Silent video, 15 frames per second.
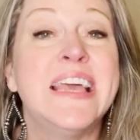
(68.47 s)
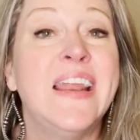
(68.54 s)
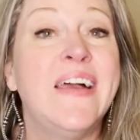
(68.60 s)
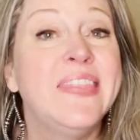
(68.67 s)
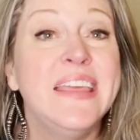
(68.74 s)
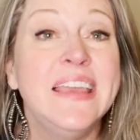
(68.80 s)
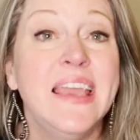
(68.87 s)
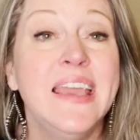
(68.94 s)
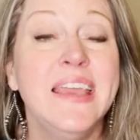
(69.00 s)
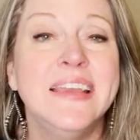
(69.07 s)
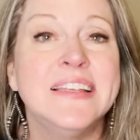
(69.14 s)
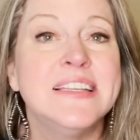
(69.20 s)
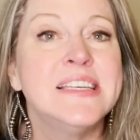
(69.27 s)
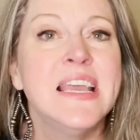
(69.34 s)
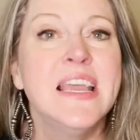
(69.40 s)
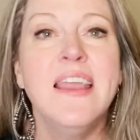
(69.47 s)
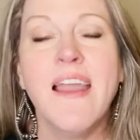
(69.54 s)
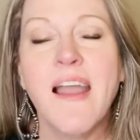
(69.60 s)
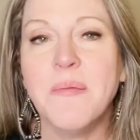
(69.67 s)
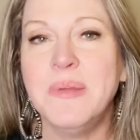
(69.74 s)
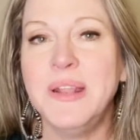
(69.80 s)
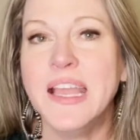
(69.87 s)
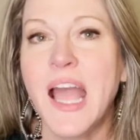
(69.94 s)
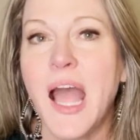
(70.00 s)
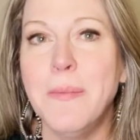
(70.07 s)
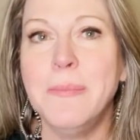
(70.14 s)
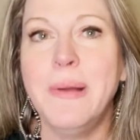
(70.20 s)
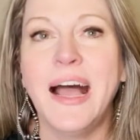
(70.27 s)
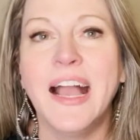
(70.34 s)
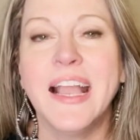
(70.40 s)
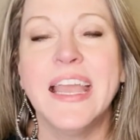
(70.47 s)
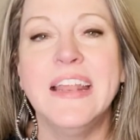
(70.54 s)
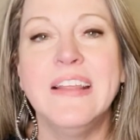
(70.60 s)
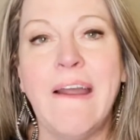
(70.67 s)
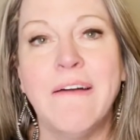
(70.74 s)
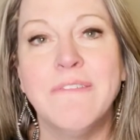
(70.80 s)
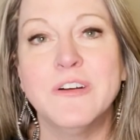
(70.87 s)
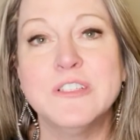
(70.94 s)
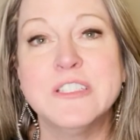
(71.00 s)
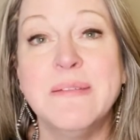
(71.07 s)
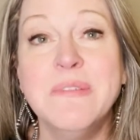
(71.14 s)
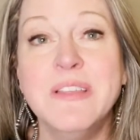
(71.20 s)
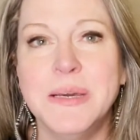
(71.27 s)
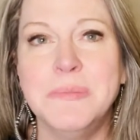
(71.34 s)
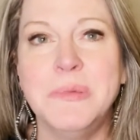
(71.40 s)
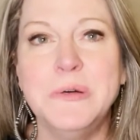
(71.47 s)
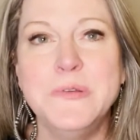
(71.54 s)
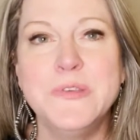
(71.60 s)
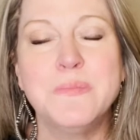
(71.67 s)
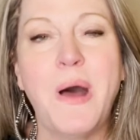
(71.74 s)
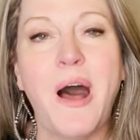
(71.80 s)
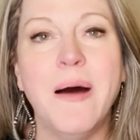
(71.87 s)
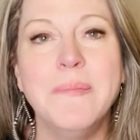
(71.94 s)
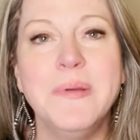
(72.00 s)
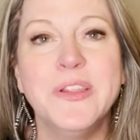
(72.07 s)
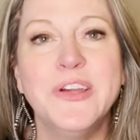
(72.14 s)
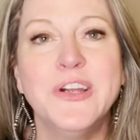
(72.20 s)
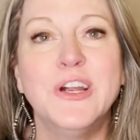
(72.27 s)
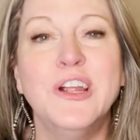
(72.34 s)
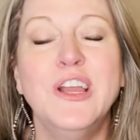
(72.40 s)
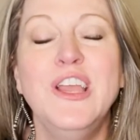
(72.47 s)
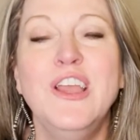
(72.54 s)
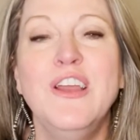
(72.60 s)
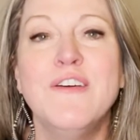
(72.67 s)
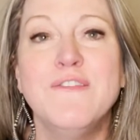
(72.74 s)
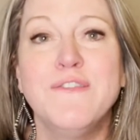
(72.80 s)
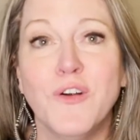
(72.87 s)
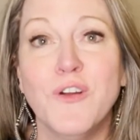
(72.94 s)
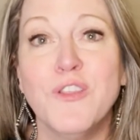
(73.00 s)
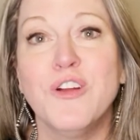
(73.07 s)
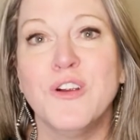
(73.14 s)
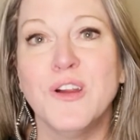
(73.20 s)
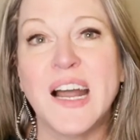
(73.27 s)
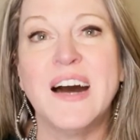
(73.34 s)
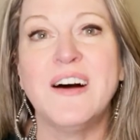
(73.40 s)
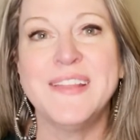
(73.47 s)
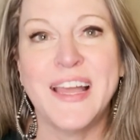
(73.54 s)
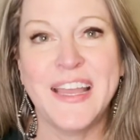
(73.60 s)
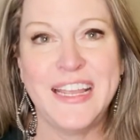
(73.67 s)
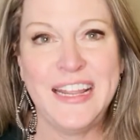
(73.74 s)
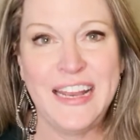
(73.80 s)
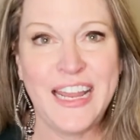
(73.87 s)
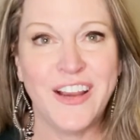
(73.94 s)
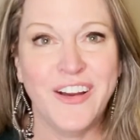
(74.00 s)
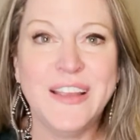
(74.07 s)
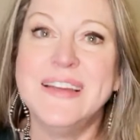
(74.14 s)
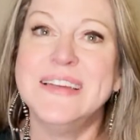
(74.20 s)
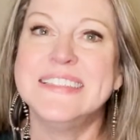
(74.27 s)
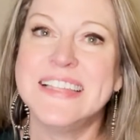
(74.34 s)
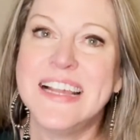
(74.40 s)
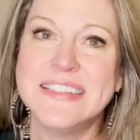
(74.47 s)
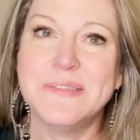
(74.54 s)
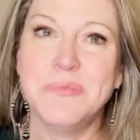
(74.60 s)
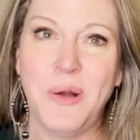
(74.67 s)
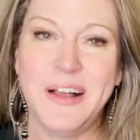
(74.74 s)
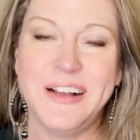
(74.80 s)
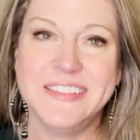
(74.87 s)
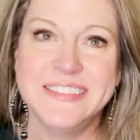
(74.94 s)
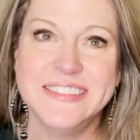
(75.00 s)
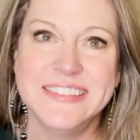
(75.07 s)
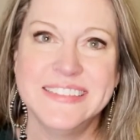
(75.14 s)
And at the end, I'm going to come back and cover some of the most popular, further outlying areas as well.